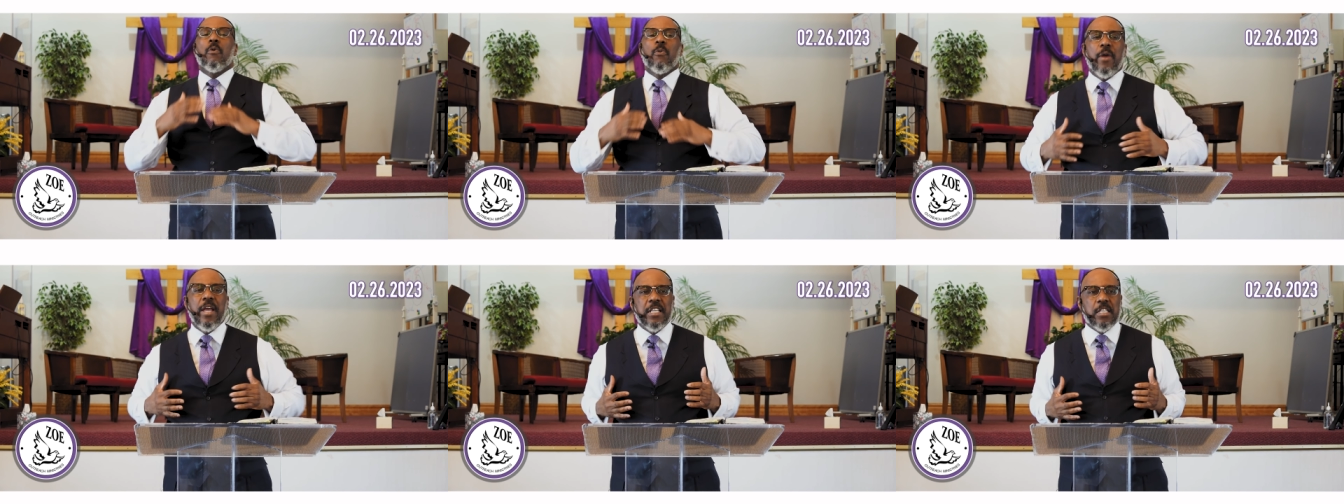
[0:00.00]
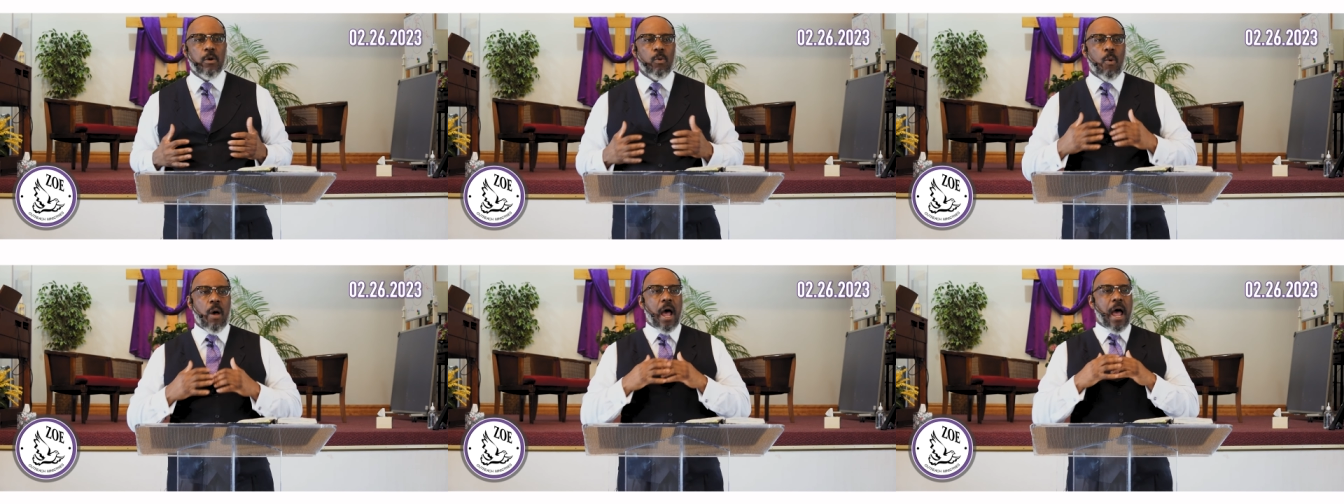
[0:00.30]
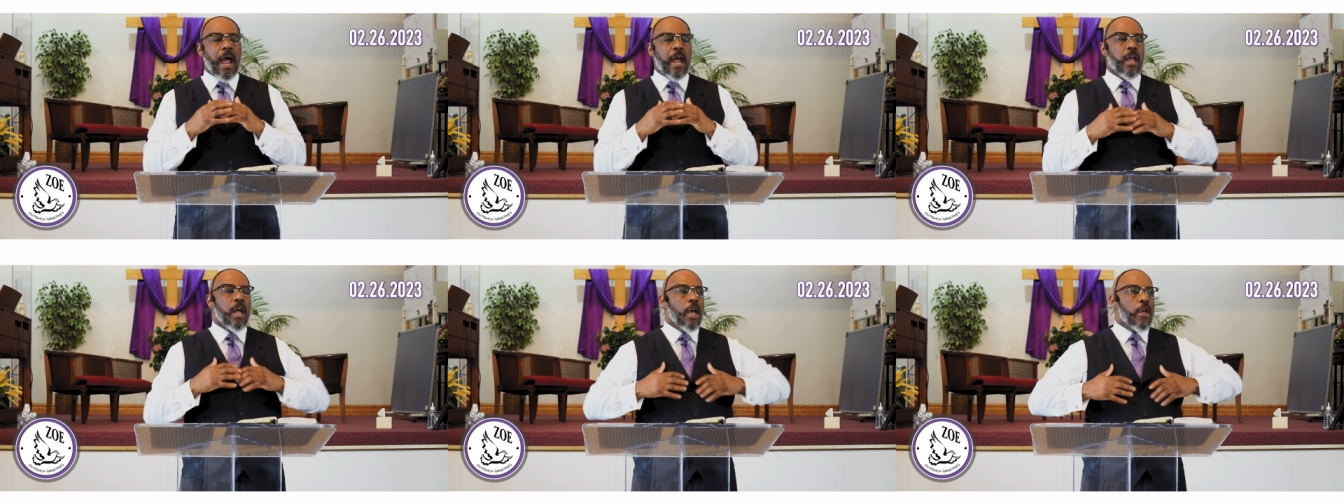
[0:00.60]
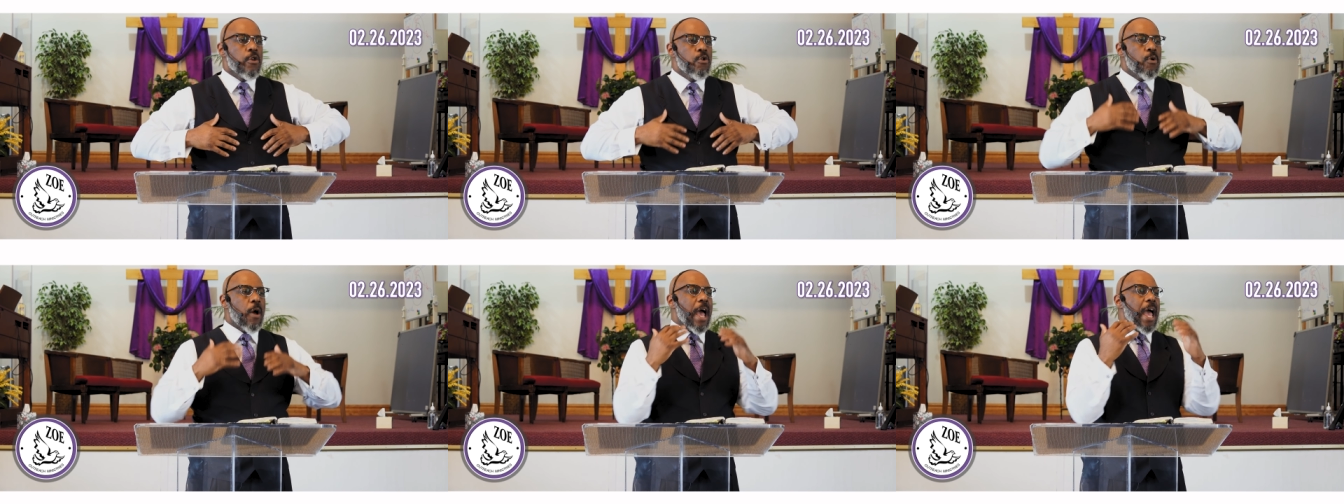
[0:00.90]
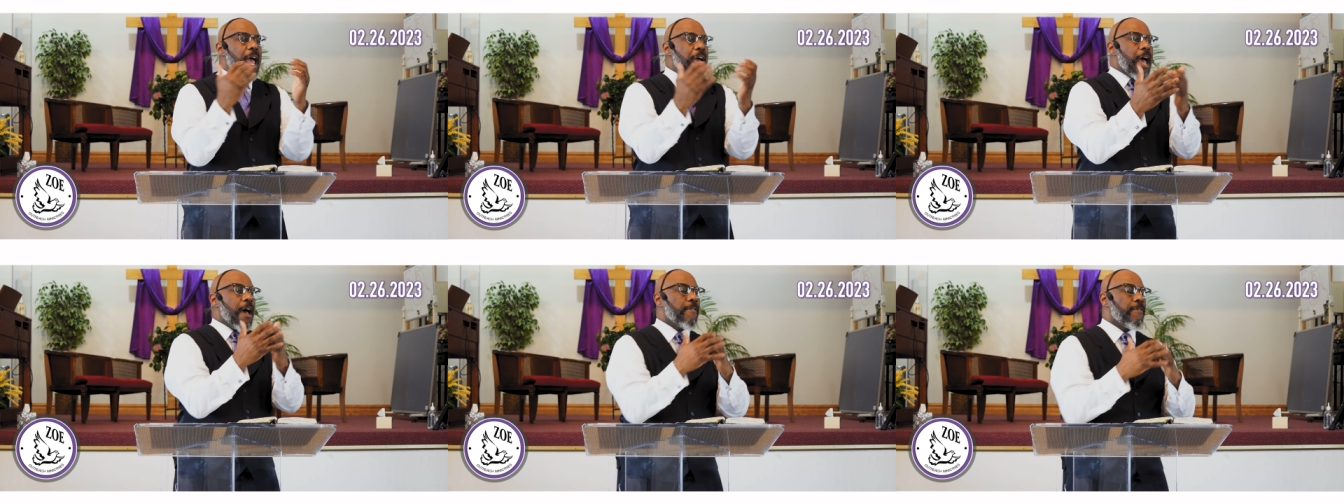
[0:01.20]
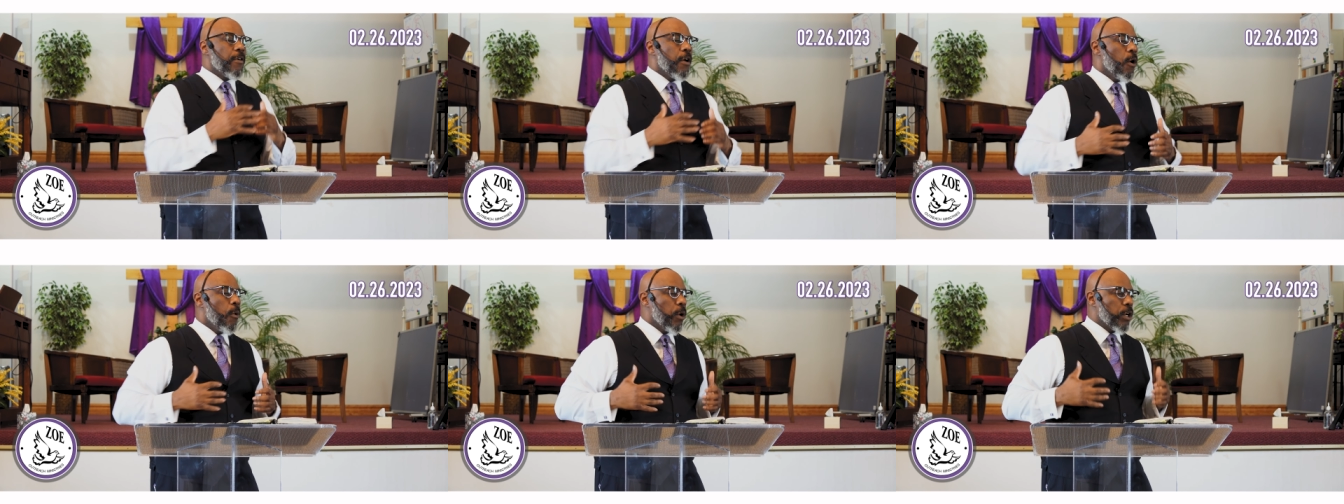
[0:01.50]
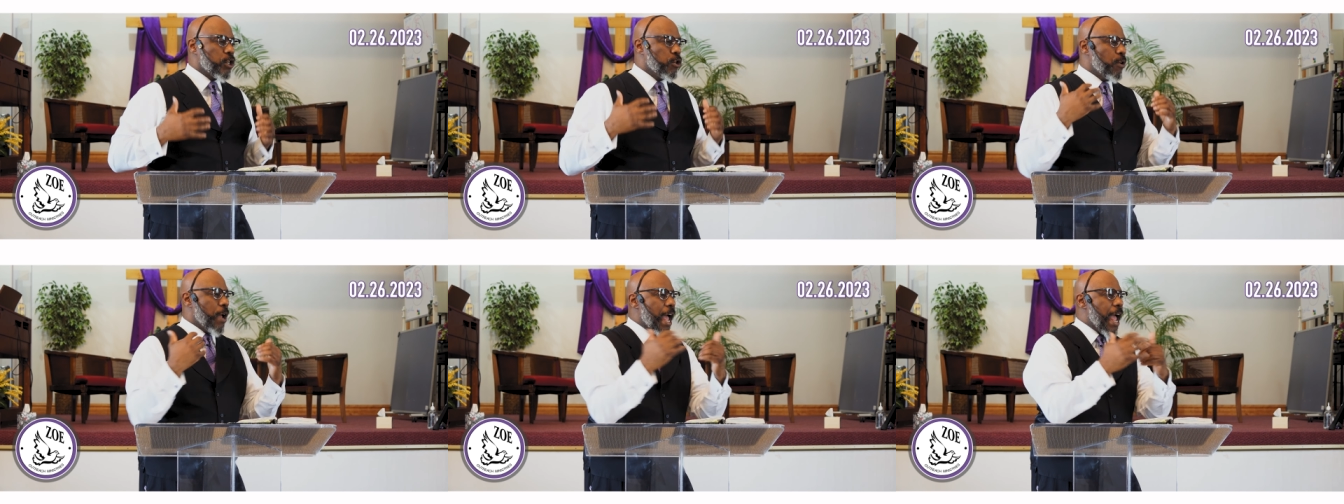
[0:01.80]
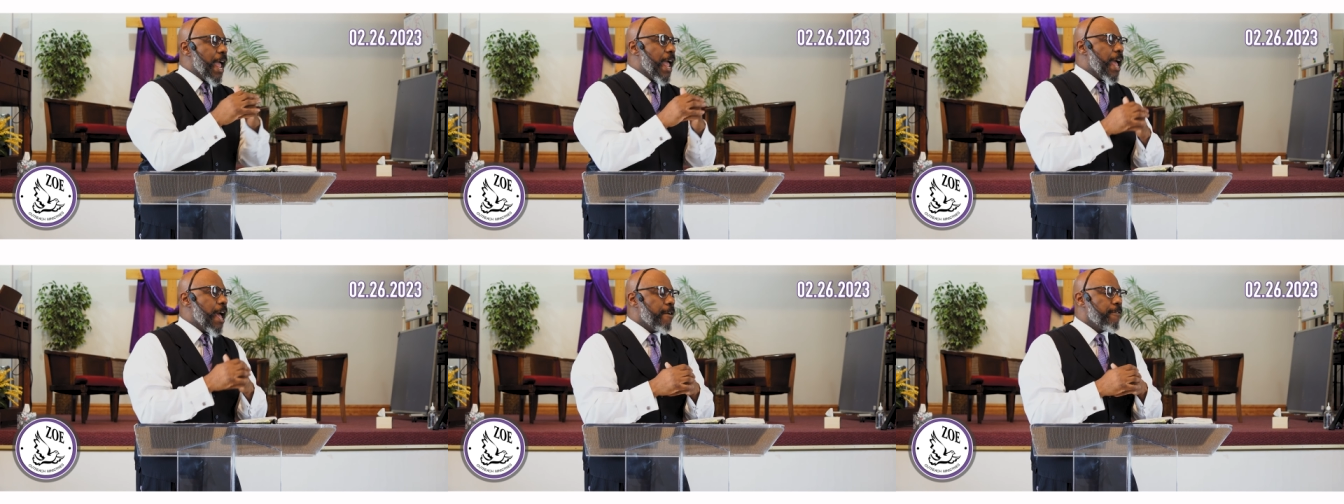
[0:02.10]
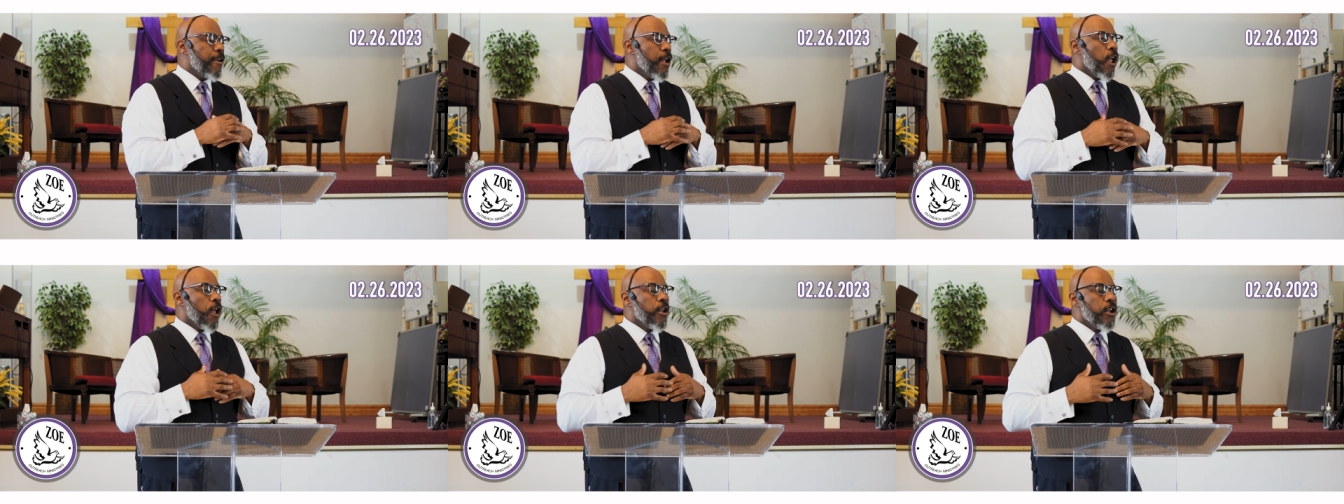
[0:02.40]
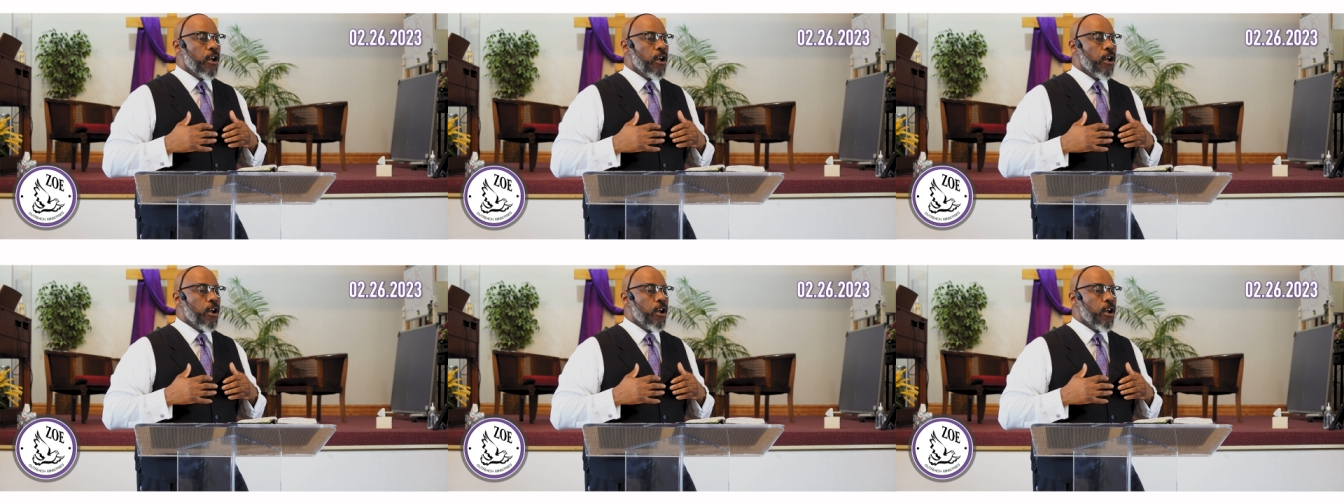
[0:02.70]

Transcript: the reason why you have what you have,